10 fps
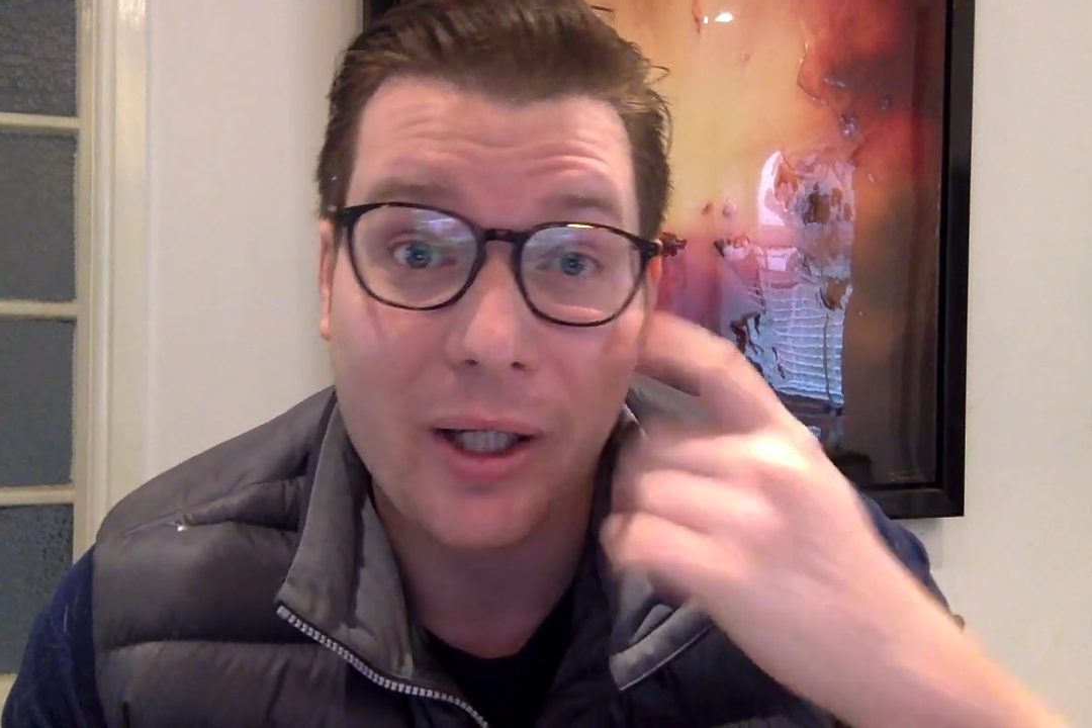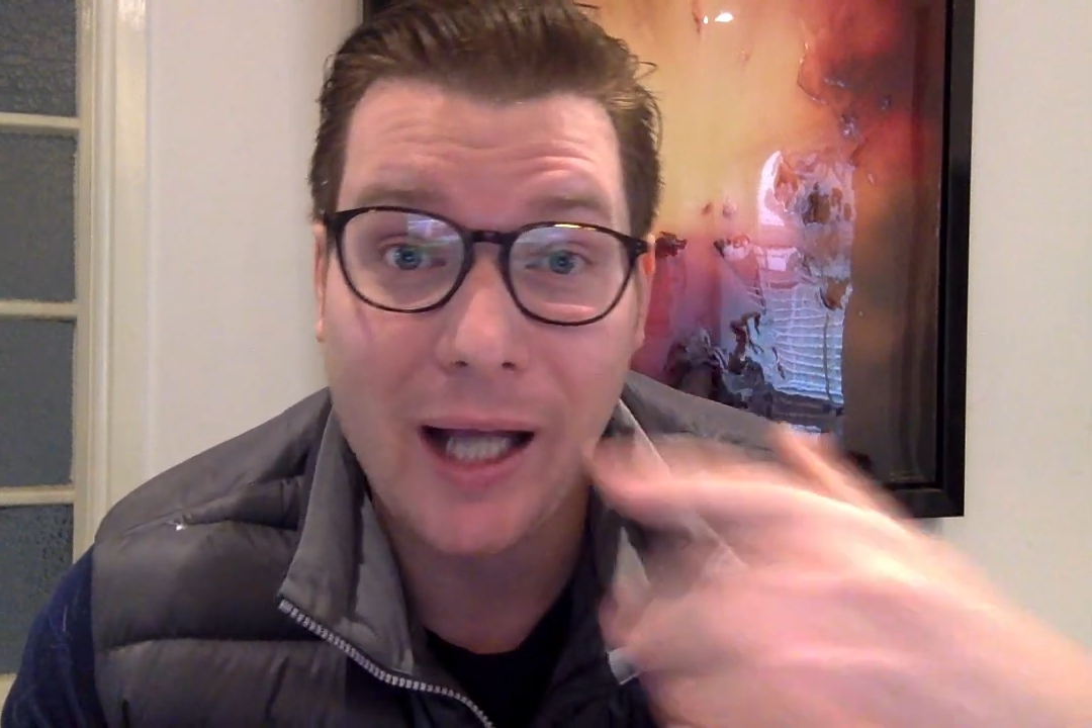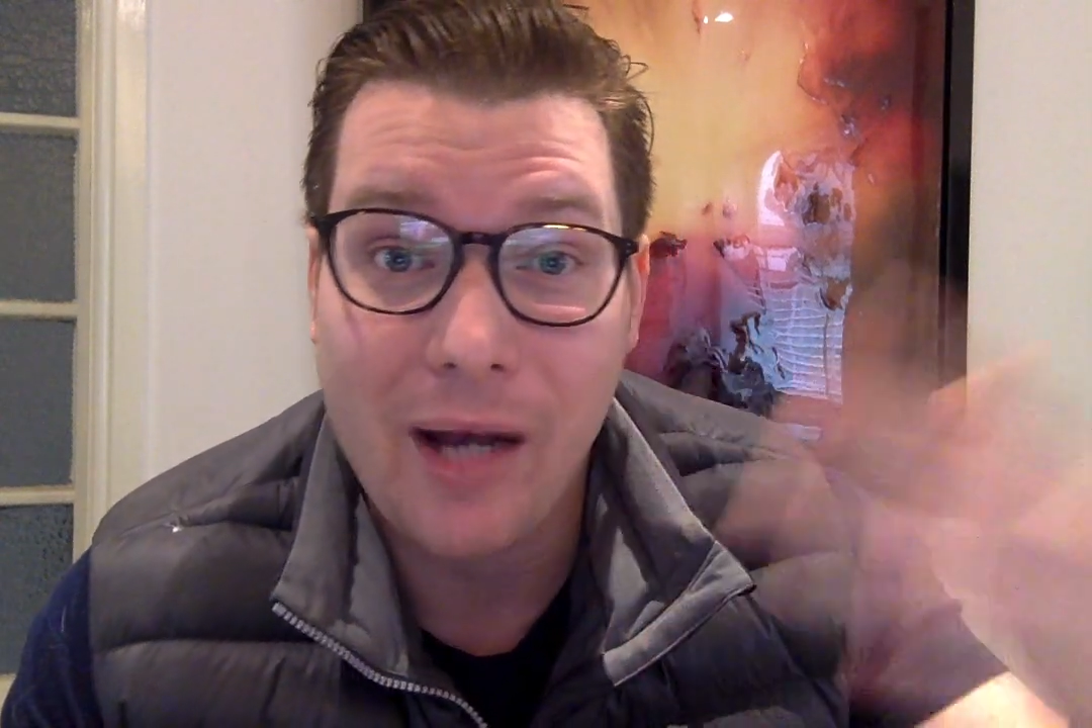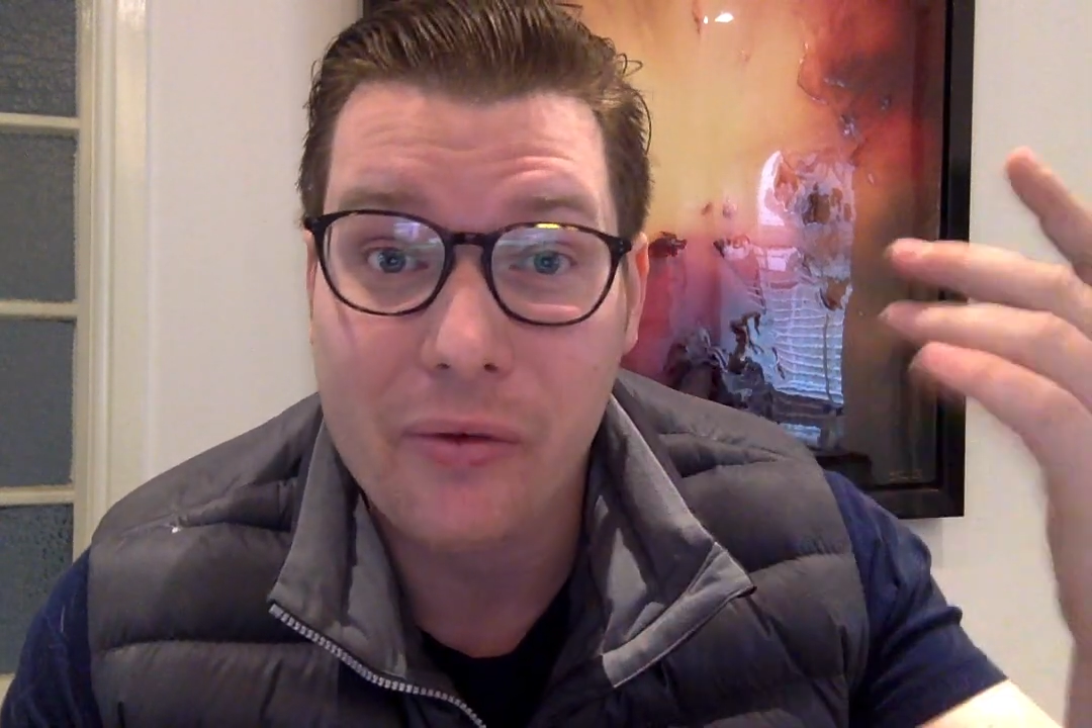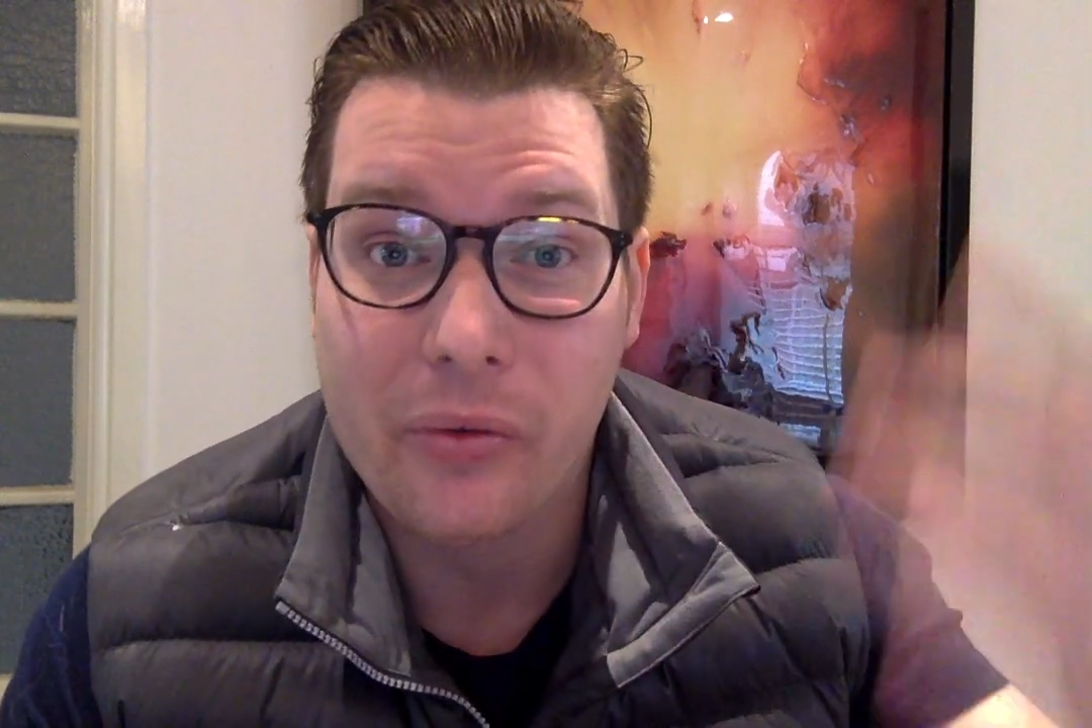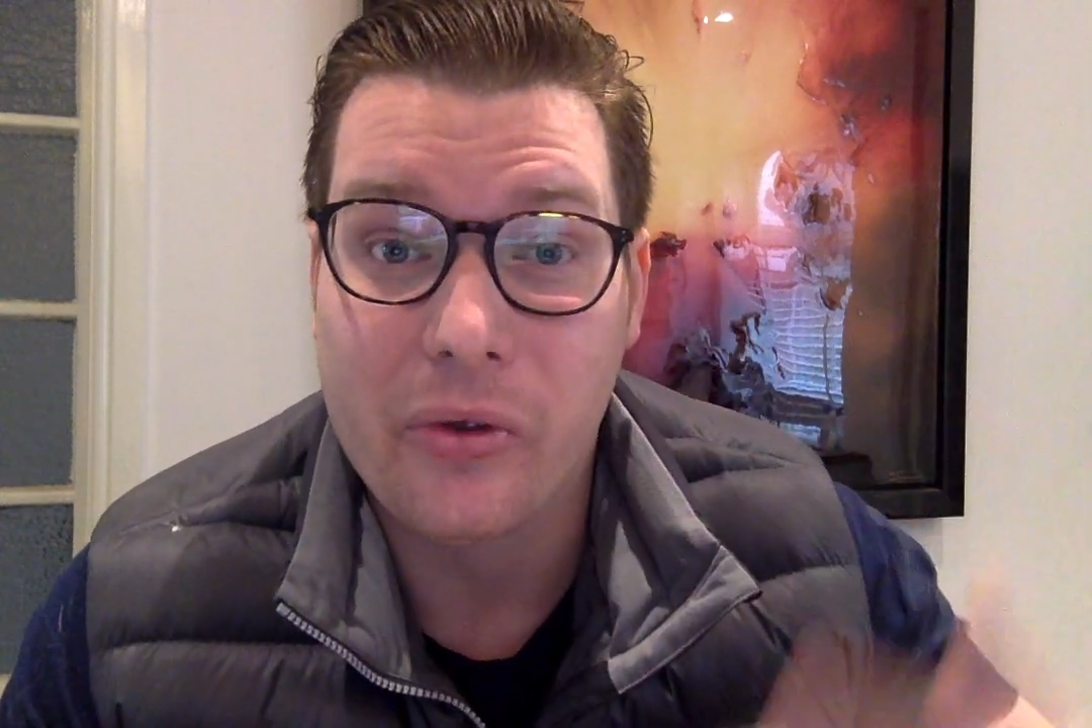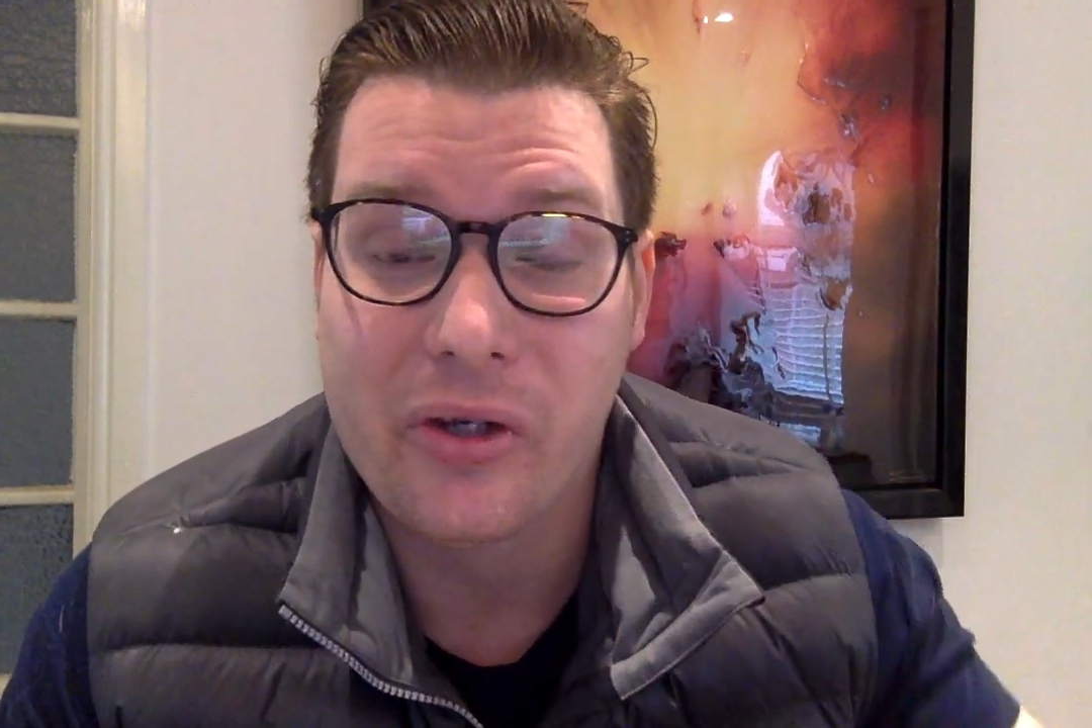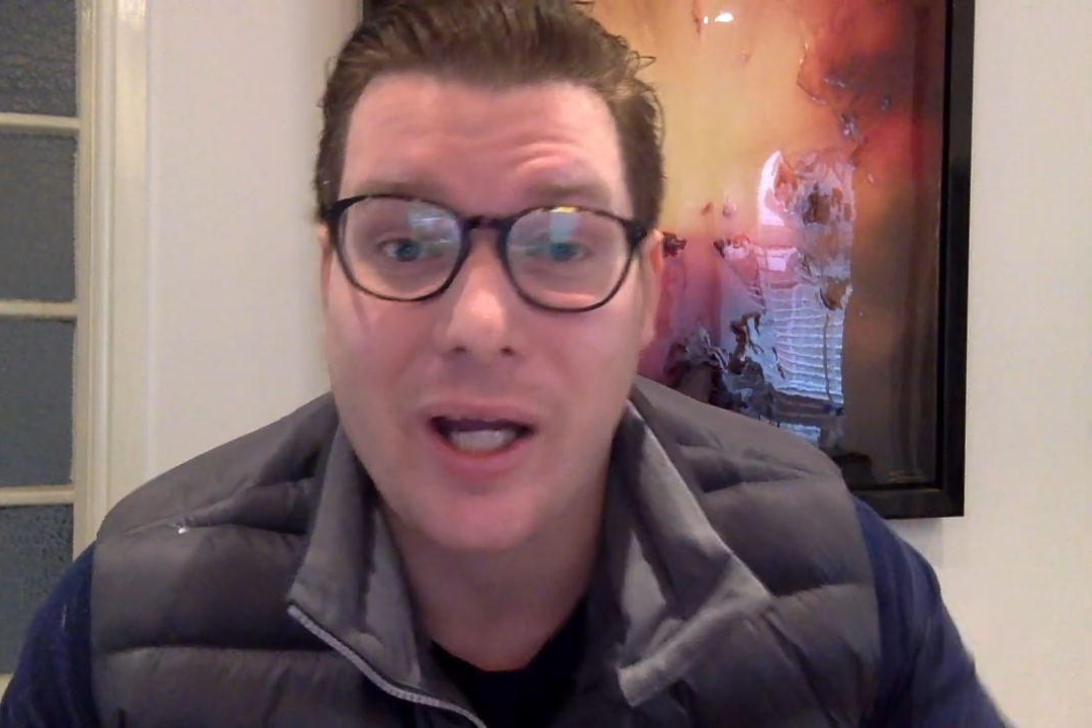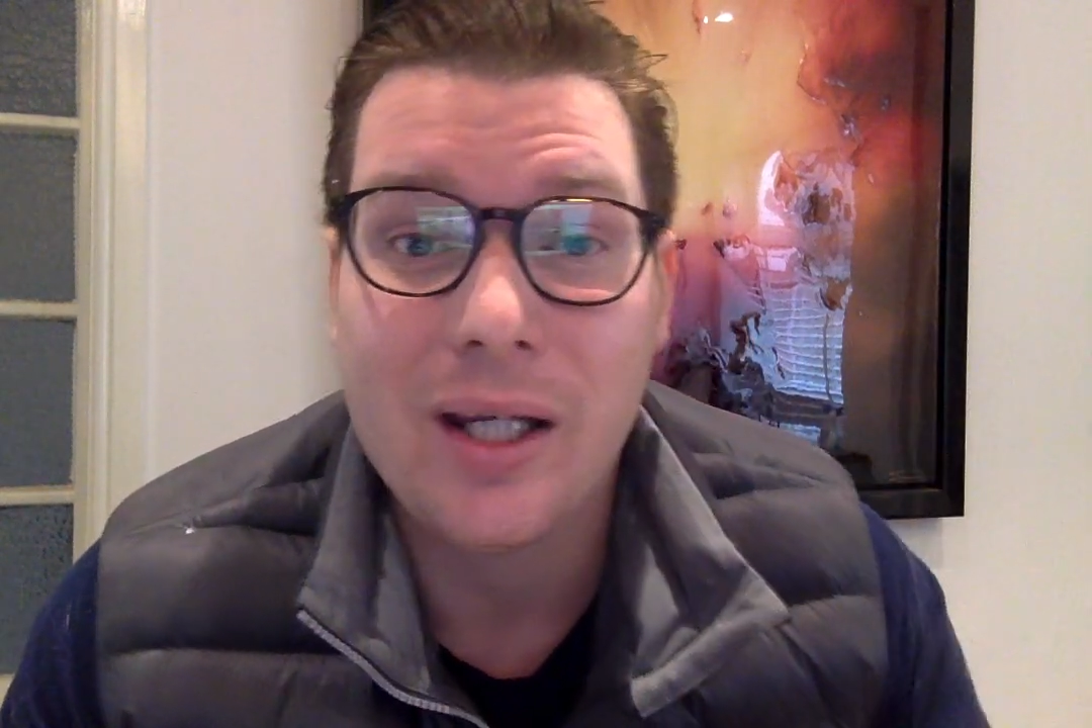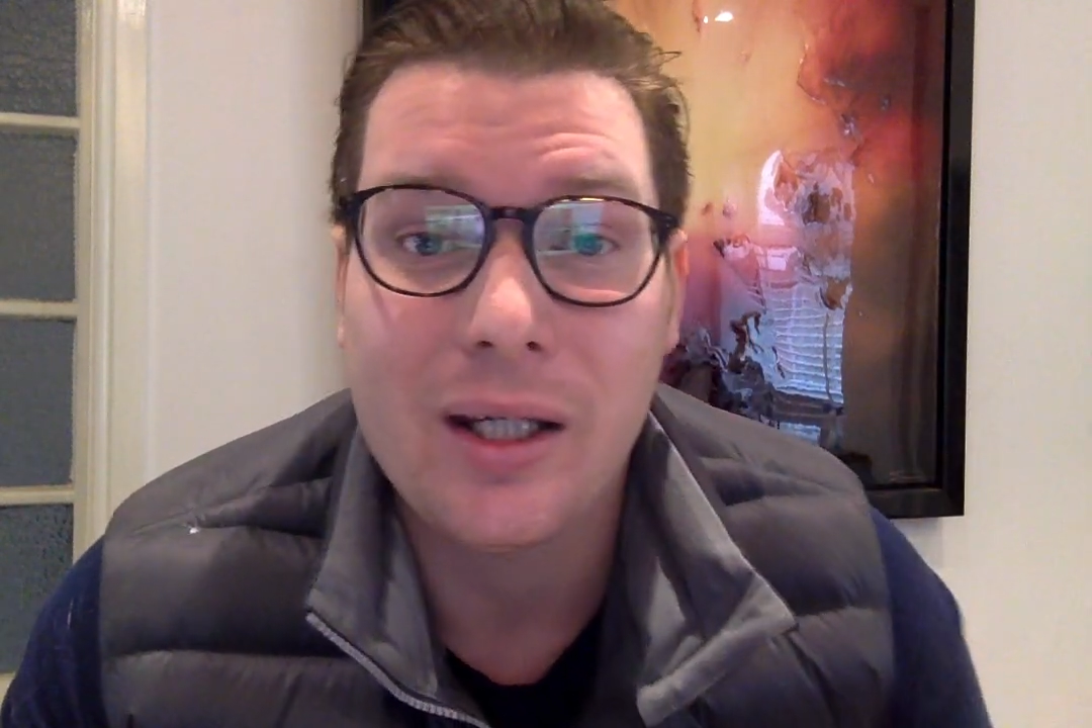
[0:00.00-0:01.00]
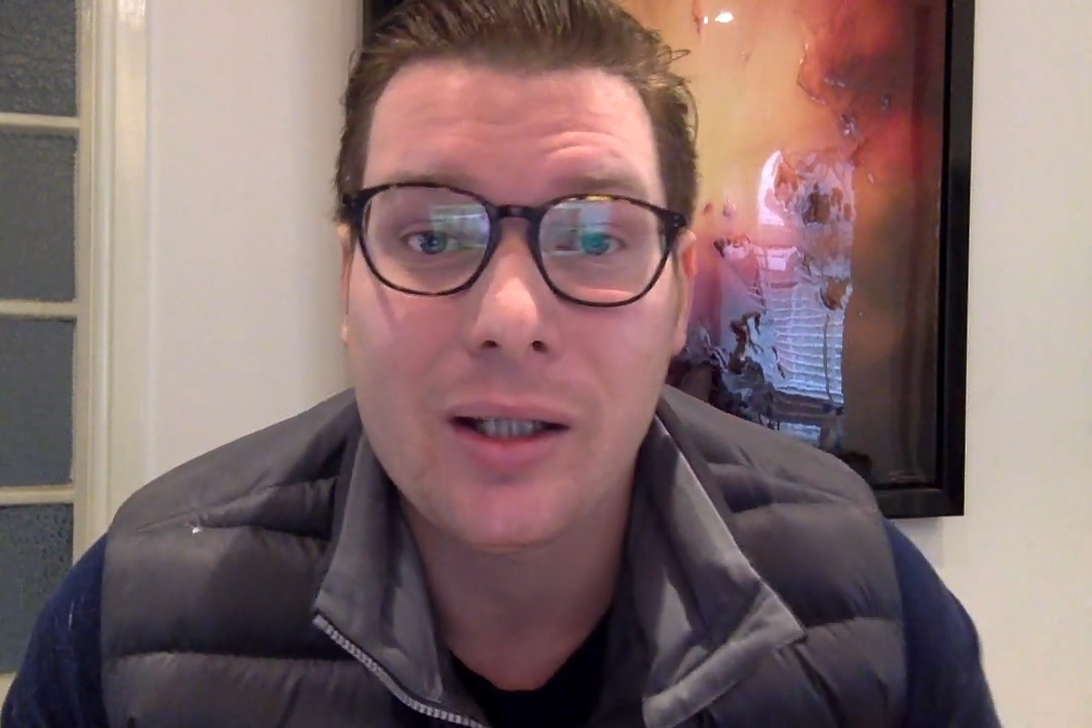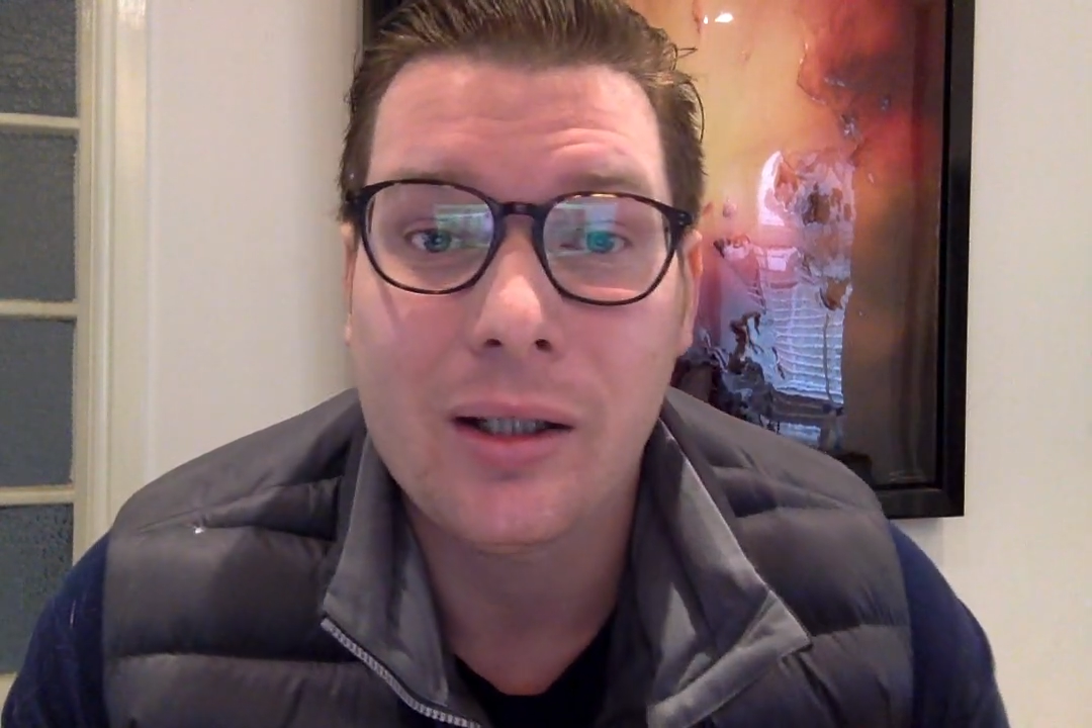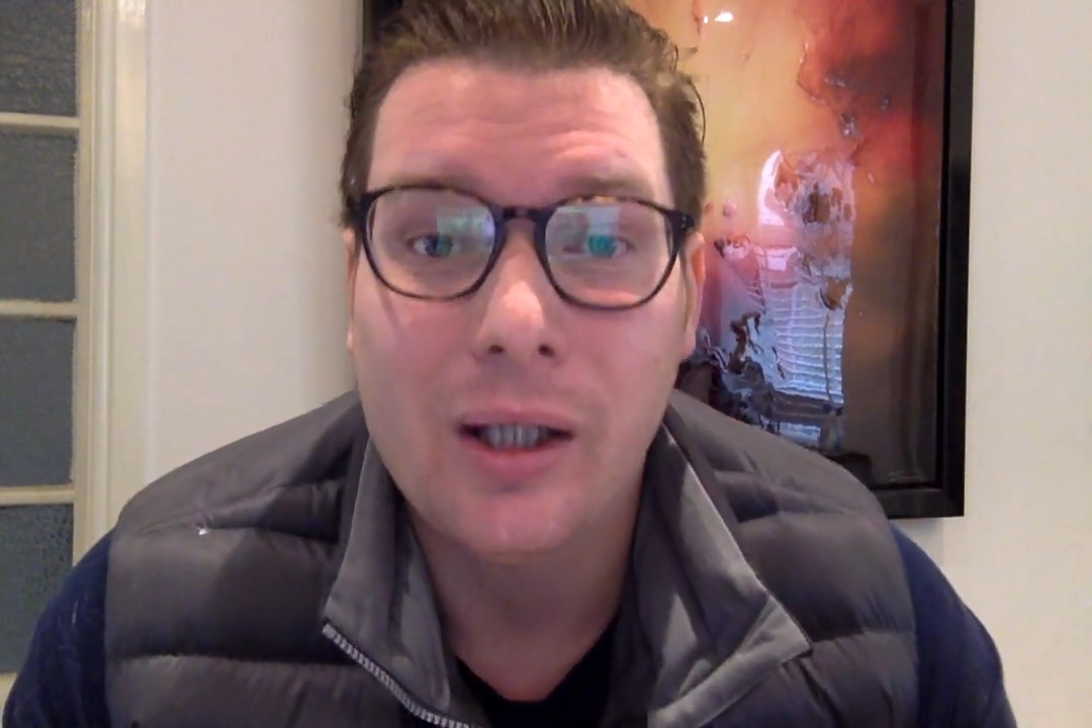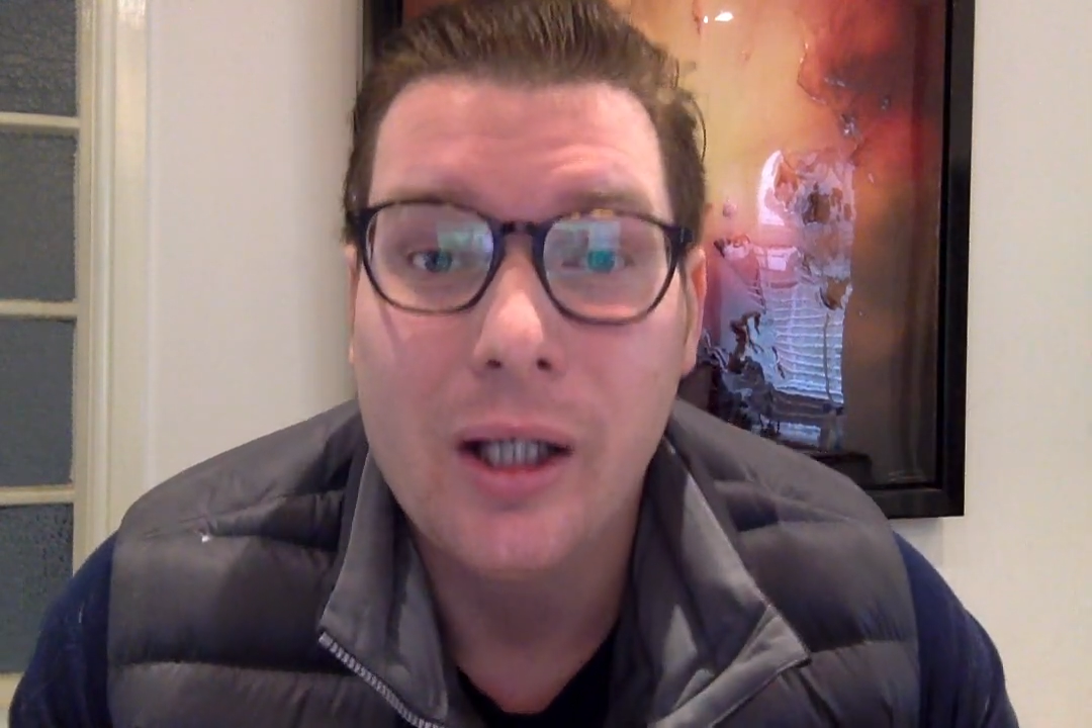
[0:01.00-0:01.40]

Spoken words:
a council estate, in,